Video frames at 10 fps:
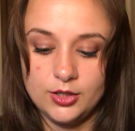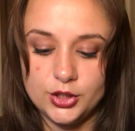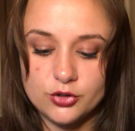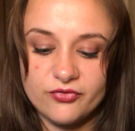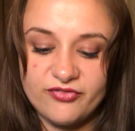
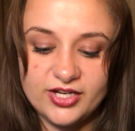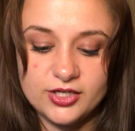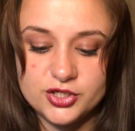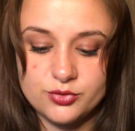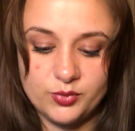you're
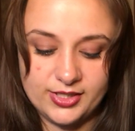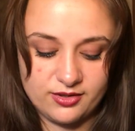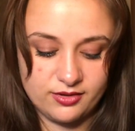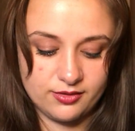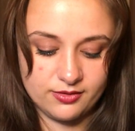finished
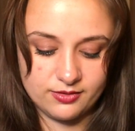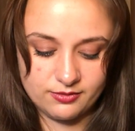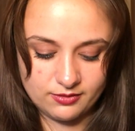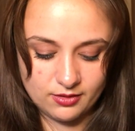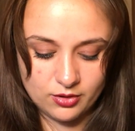with
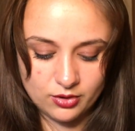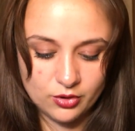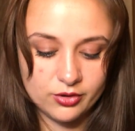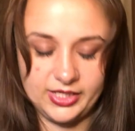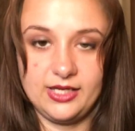
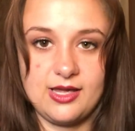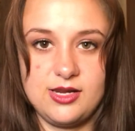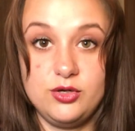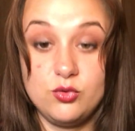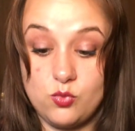hurting
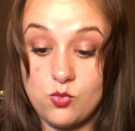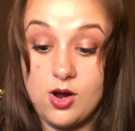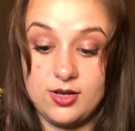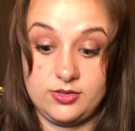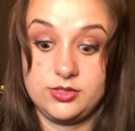and you
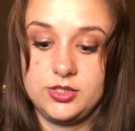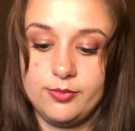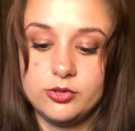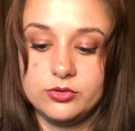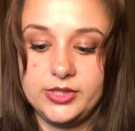want to
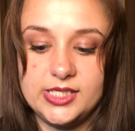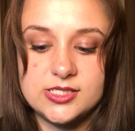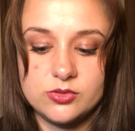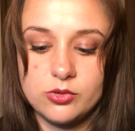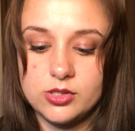pull these
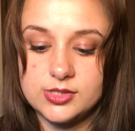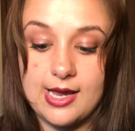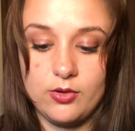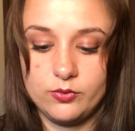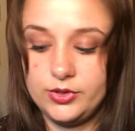swords
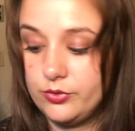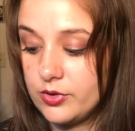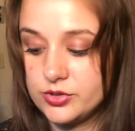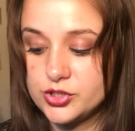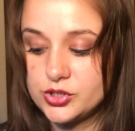out. You
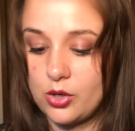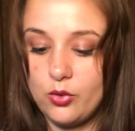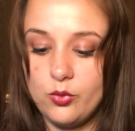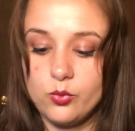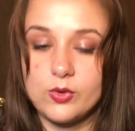are
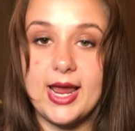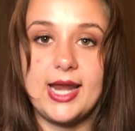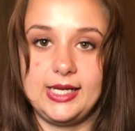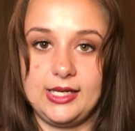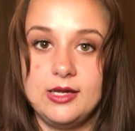so
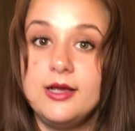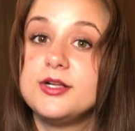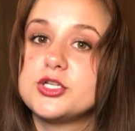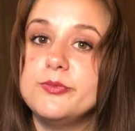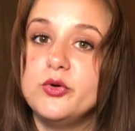ready
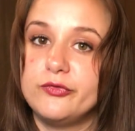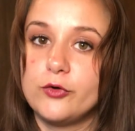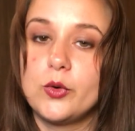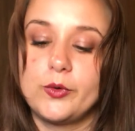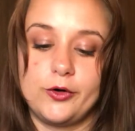to move
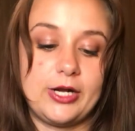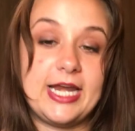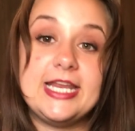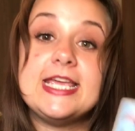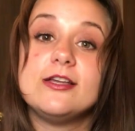forward
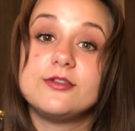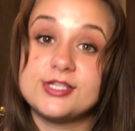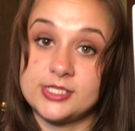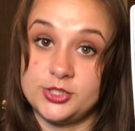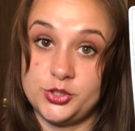and heal
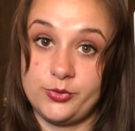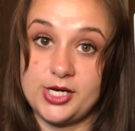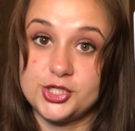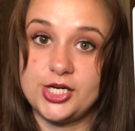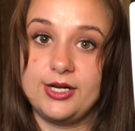the
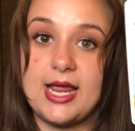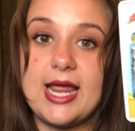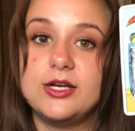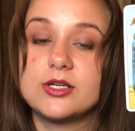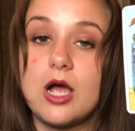situation
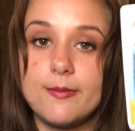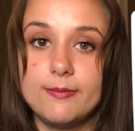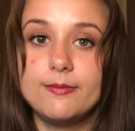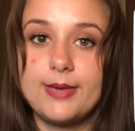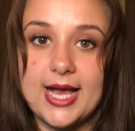and
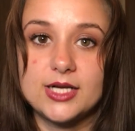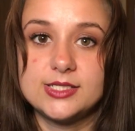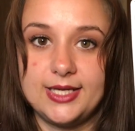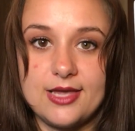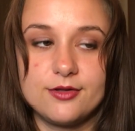come back
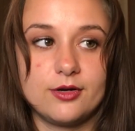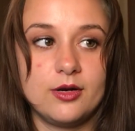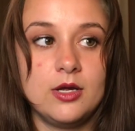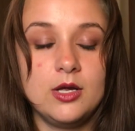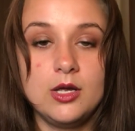
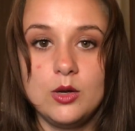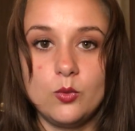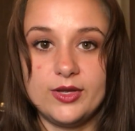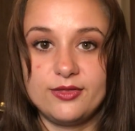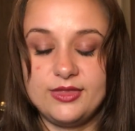together
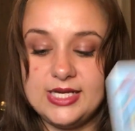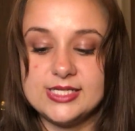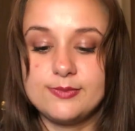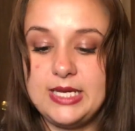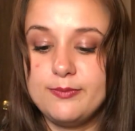with
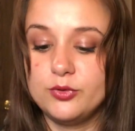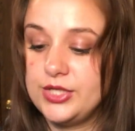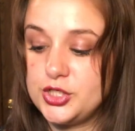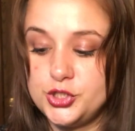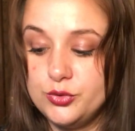these people
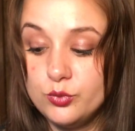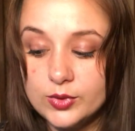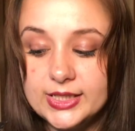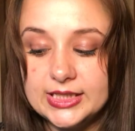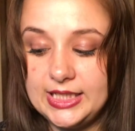that you
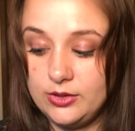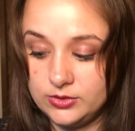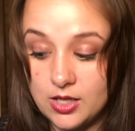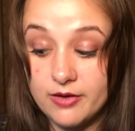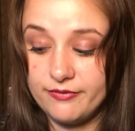really
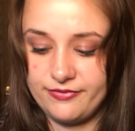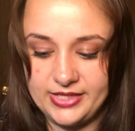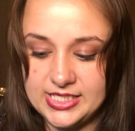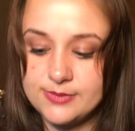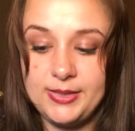love,
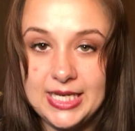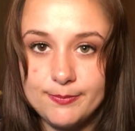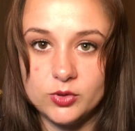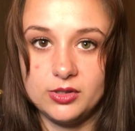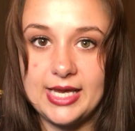these
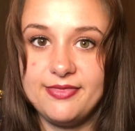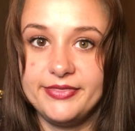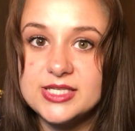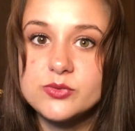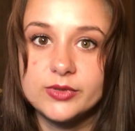people, and
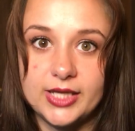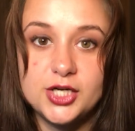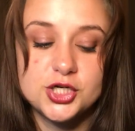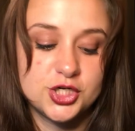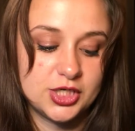this
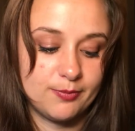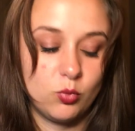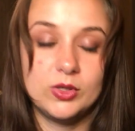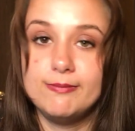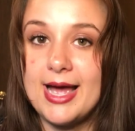relationship
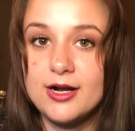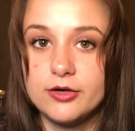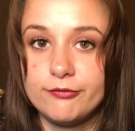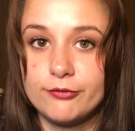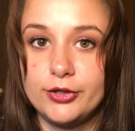will
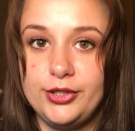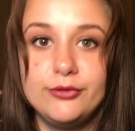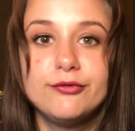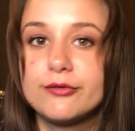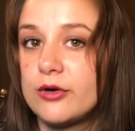matter for
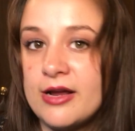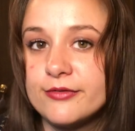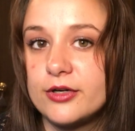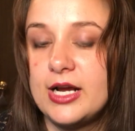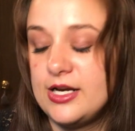you
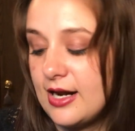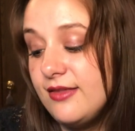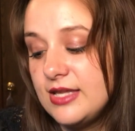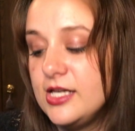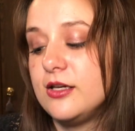forever. And I
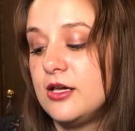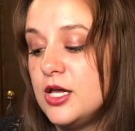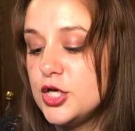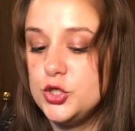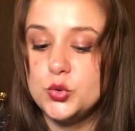think
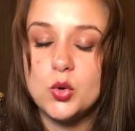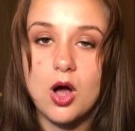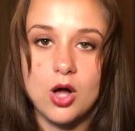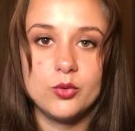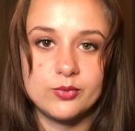you
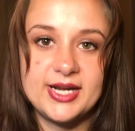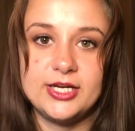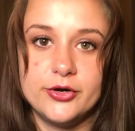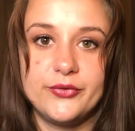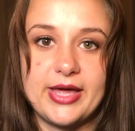
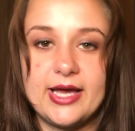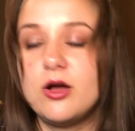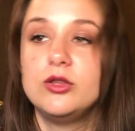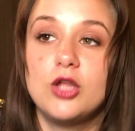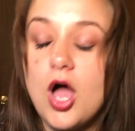already know that.
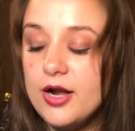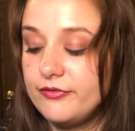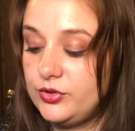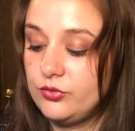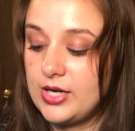A lot
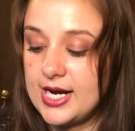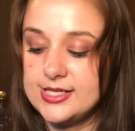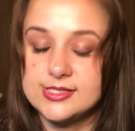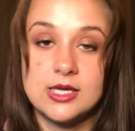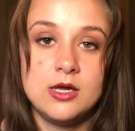of you
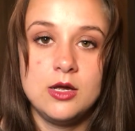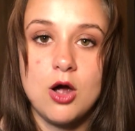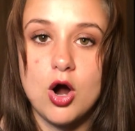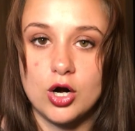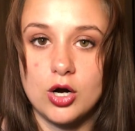guys
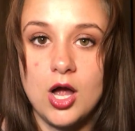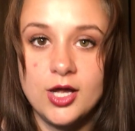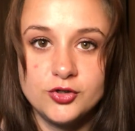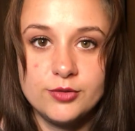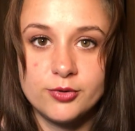are
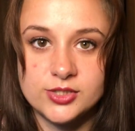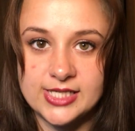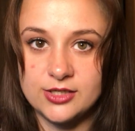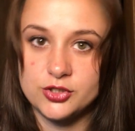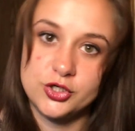
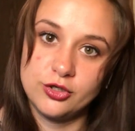100%